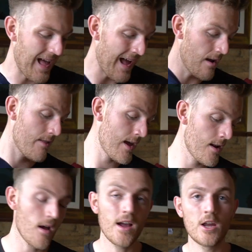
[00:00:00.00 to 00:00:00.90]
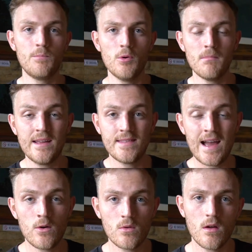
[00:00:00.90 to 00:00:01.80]
and then I could put my
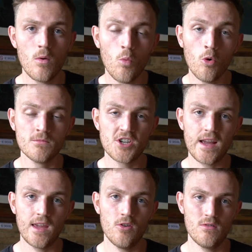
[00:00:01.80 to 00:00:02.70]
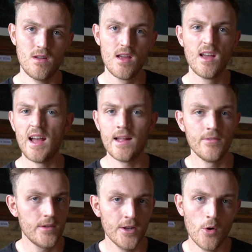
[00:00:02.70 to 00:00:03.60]
down warm jacket on,
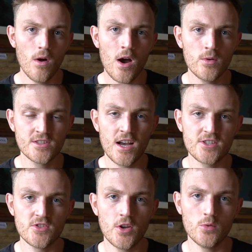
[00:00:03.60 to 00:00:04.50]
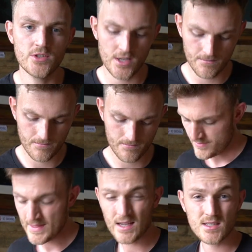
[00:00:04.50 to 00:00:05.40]
and you know, I was nice and toasty.
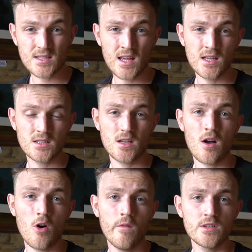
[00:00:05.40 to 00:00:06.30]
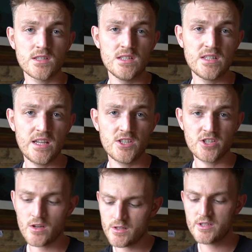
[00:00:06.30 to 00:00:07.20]
Next things are obviously
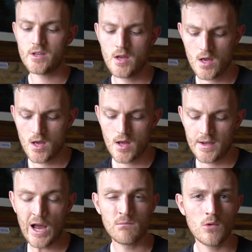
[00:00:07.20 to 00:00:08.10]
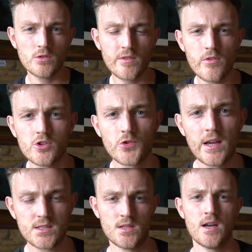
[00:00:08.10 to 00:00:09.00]
t-shirts. Now, most of the
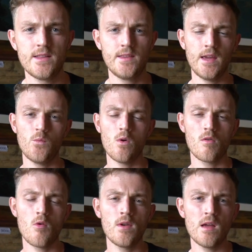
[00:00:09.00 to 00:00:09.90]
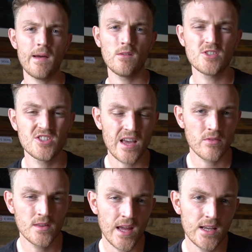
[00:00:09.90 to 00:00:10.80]
treks that I did were only about
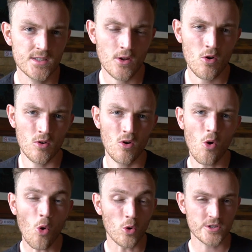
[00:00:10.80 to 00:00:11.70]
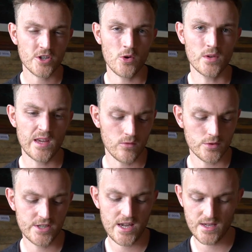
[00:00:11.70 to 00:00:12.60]
7 days long or so, give or
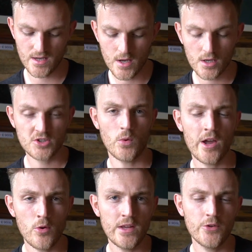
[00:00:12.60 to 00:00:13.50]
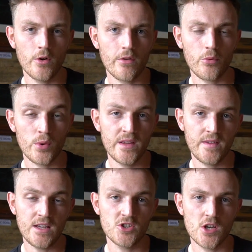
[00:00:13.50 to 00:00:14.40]
take. So I only took 3
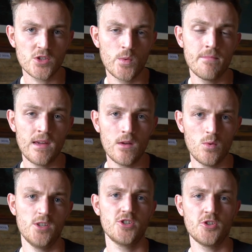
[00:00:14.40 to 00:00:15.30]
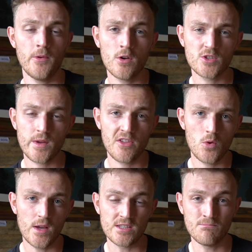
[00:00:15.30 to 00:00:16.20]
t-shirts with me, which to be honest with
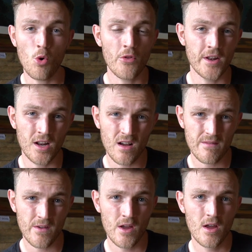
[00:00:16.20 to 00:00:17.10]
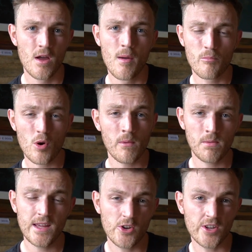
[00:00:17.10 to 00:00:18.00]
you is more than enough.
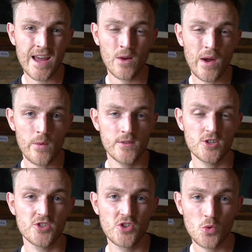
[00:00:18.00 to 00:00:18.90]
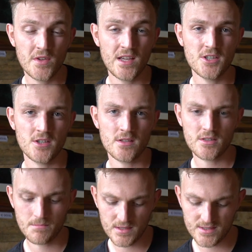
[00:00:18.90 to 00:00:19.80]
Probably could get away with just 2
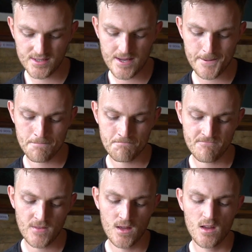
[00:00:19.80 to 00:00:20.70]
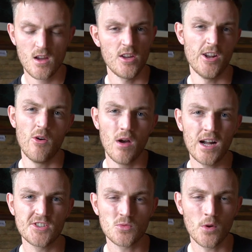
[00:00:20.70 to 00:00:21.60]
t-shirts, but you know, I
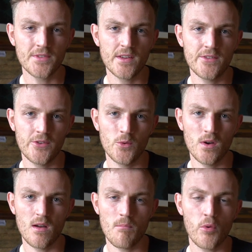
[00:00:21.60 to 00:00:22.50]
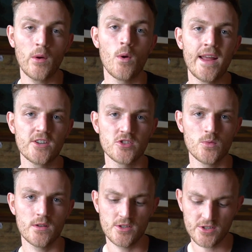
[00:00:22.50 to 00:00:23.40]
just wanted to bring one extra
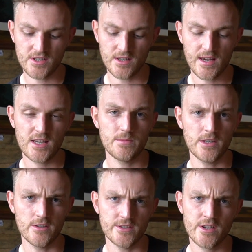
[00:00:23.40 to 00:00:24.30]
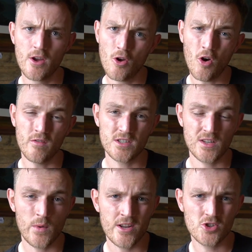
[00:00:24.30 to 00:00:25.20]
one just in case, because obviously
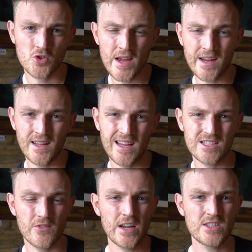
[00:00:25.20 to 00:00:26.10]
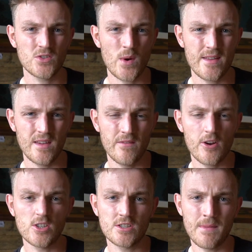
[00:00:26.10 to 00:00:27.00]
when you're trekking it gets very sweaty,
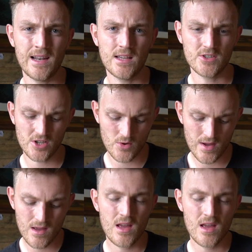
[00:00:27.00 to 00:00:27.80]
very smelly, so